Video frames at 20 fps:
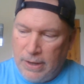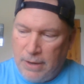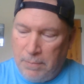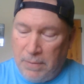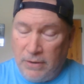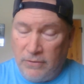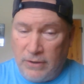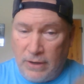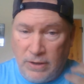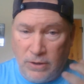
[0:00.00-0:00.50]

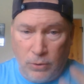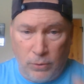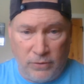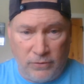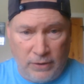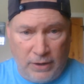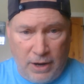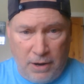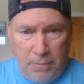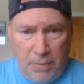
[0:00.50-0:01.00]
means that you
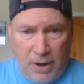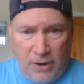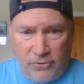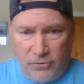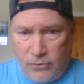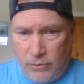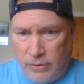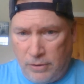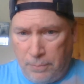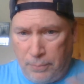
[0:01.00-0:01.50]
as the game
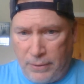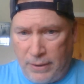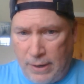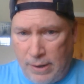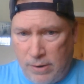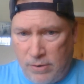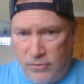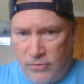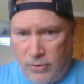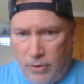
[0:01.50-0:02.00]
master and the
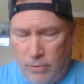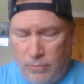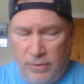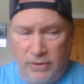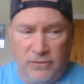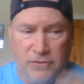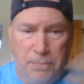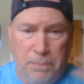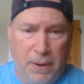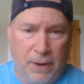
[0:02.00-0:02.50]
players are
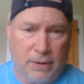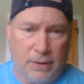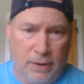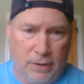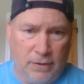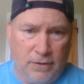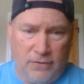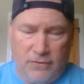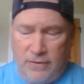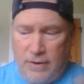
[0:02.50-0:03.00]

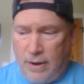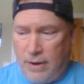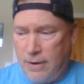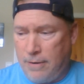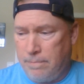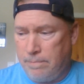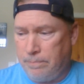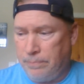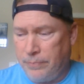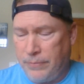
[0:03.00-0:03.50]
respecting the setting.